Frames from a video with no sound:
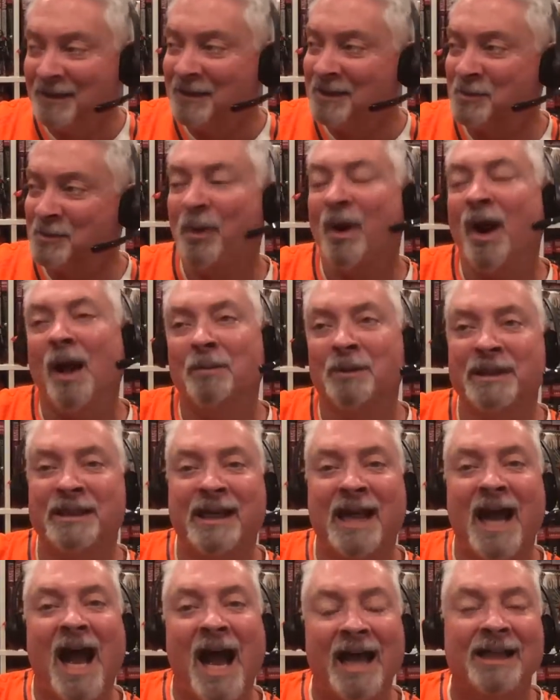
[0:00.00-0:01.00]
it's probably
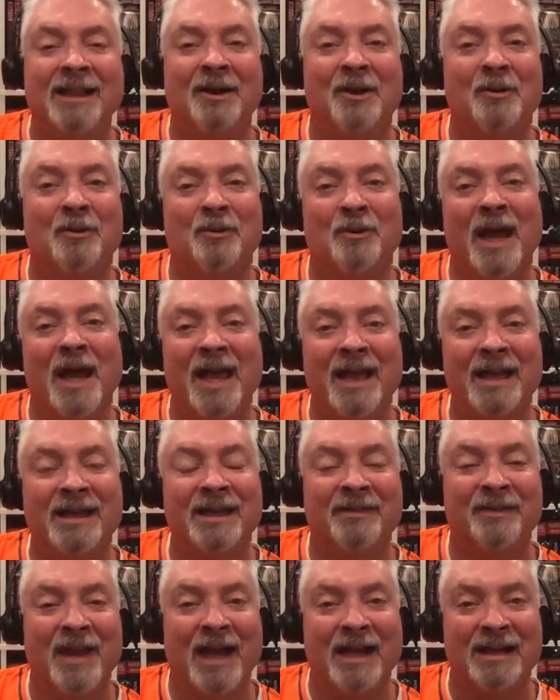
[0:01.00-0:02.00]
kylo ren
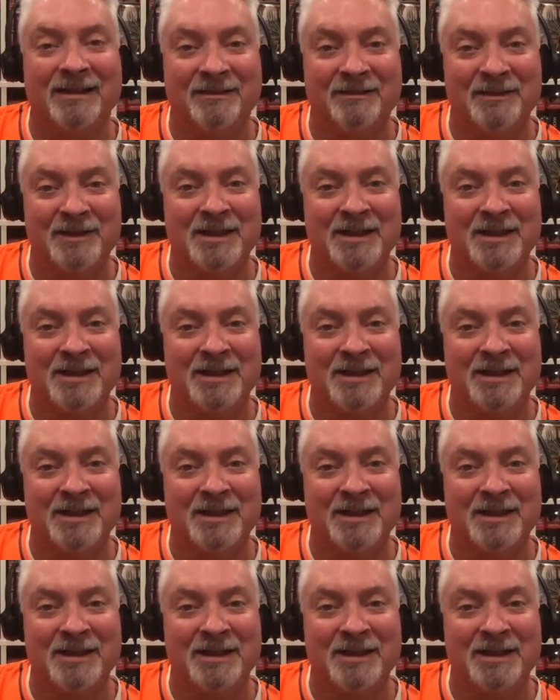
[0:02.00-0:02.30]
in that